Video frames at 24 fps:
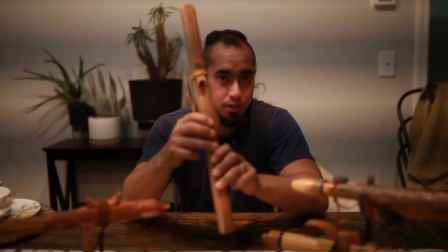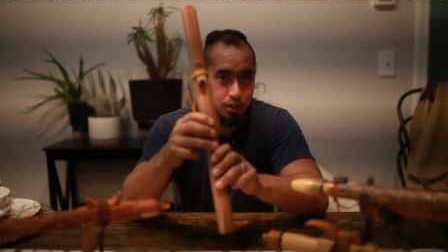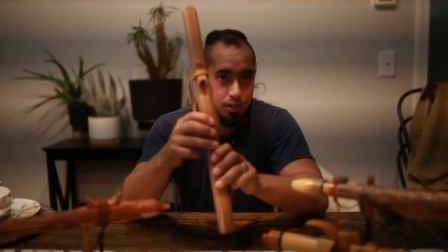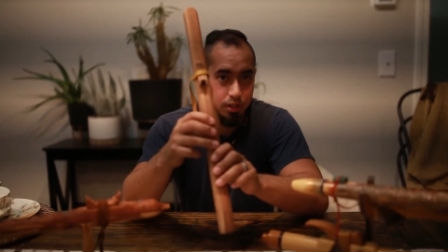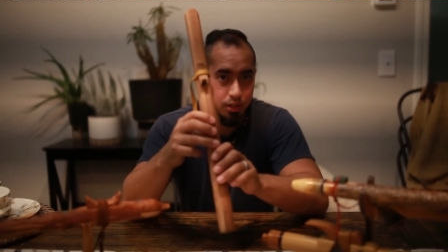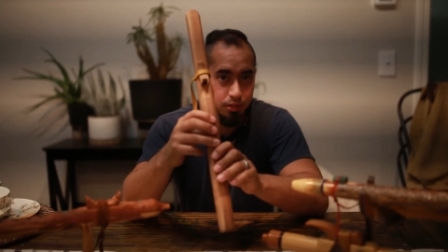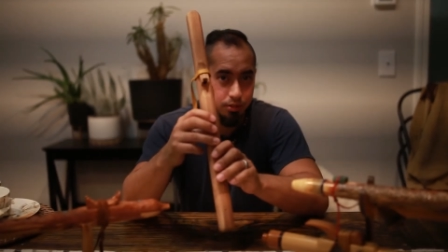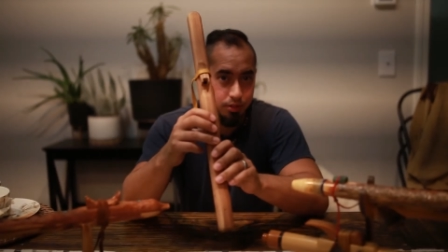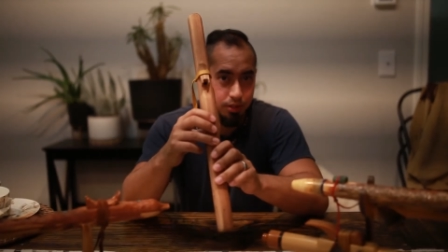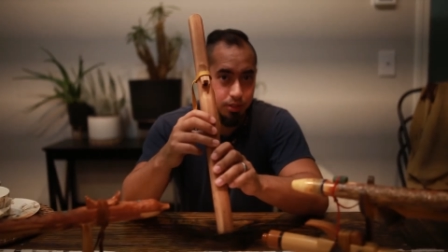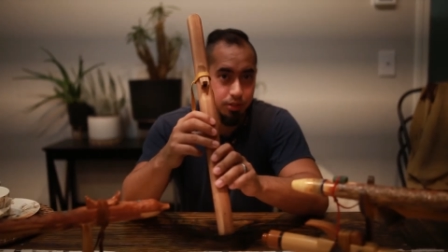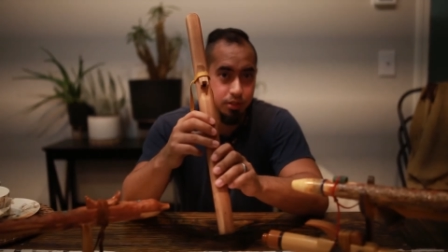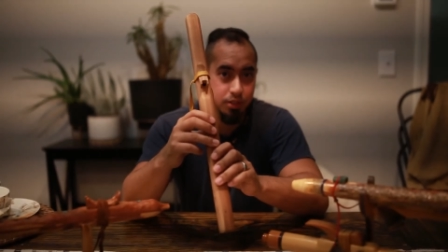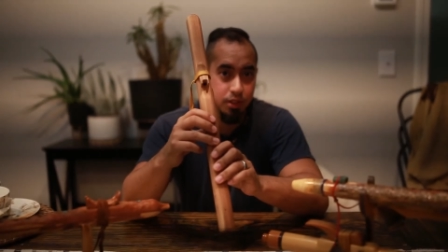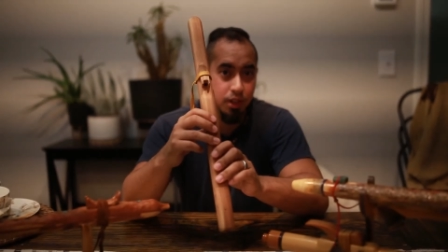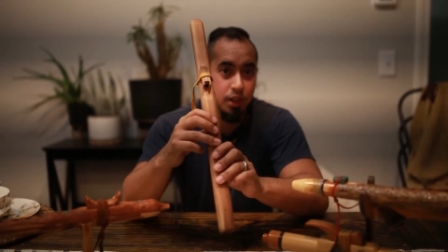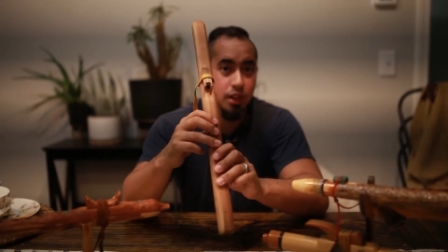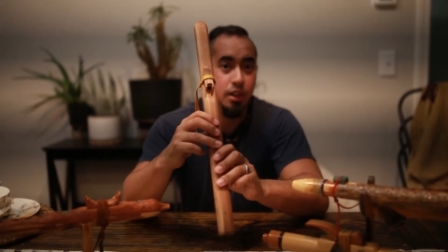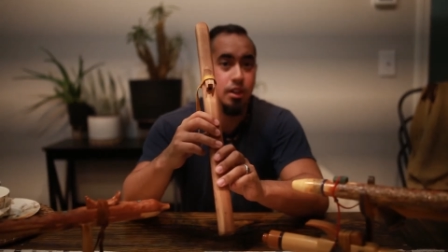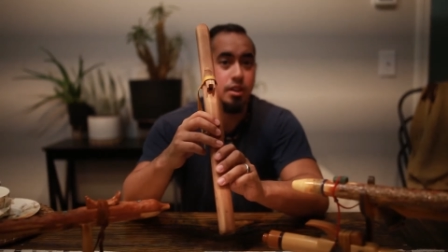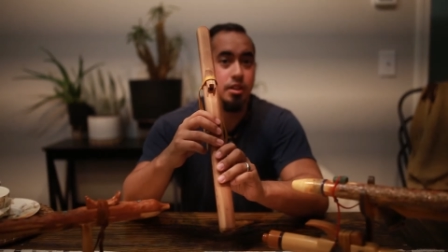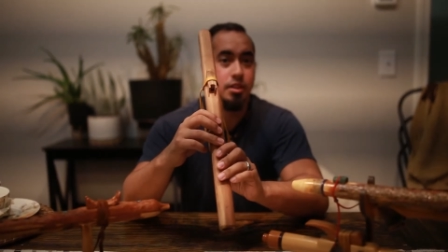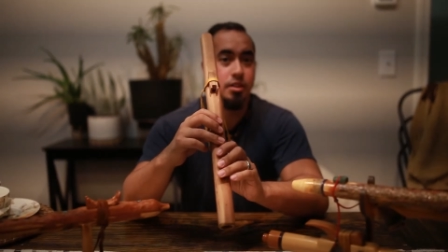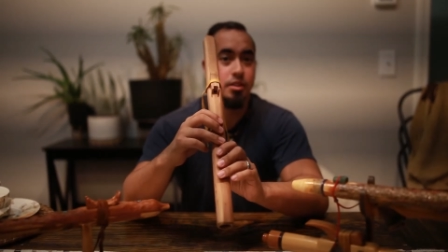If it's
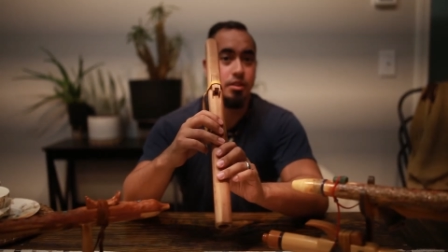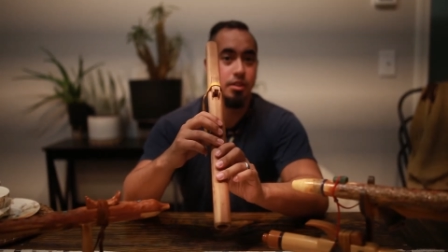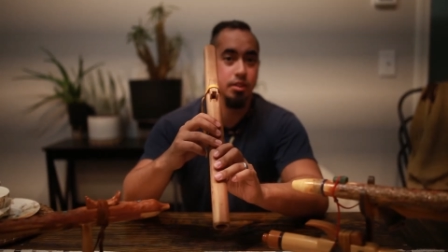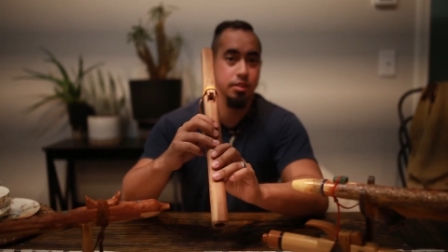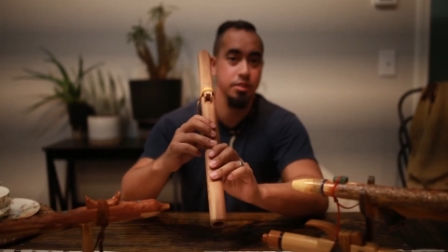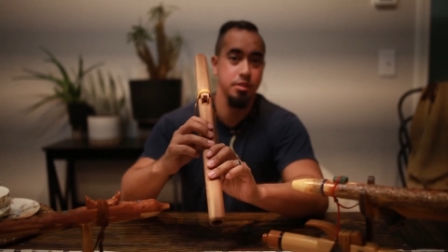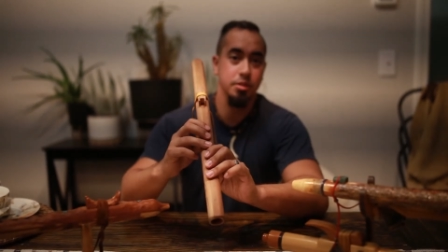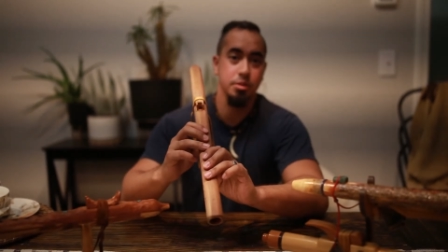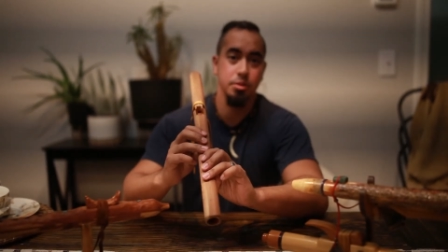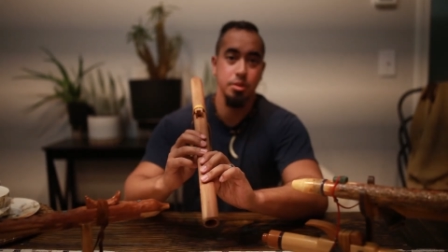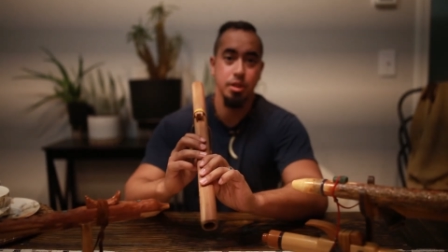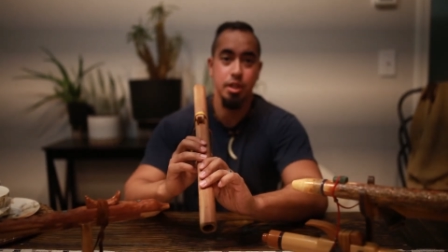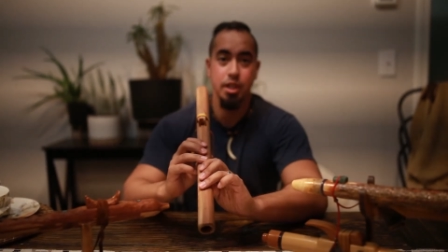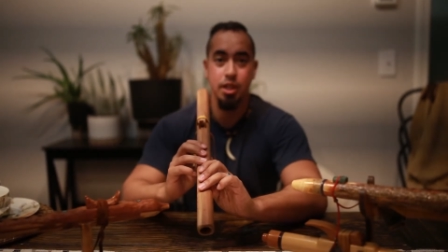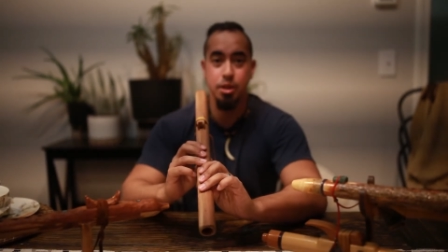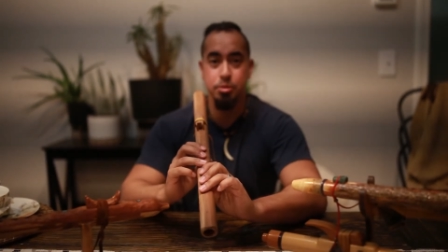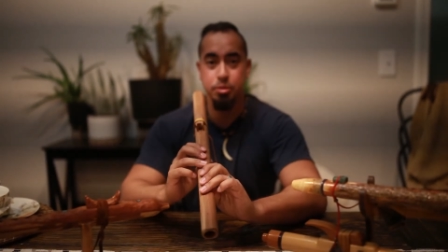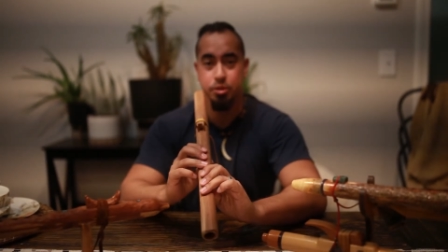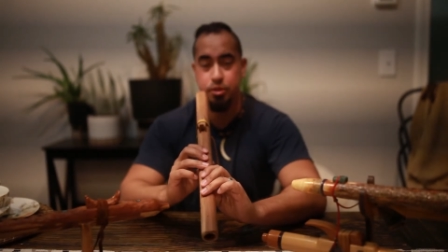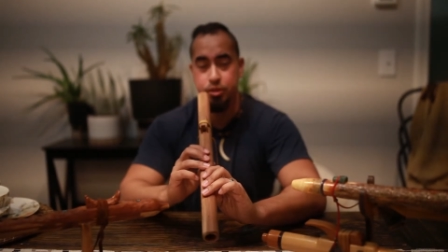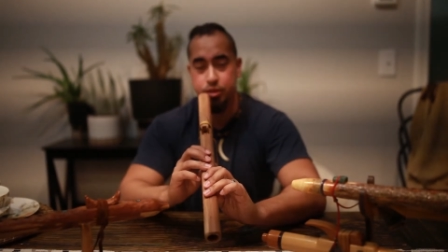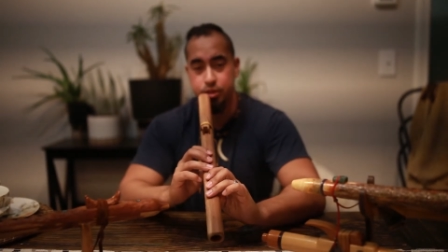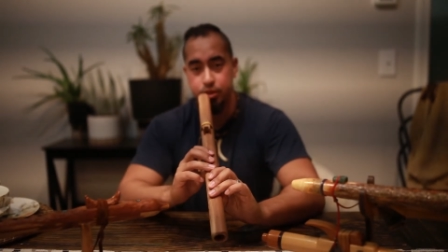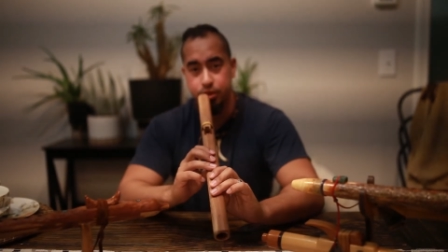not, this is what
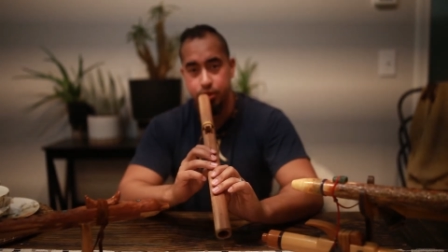happens.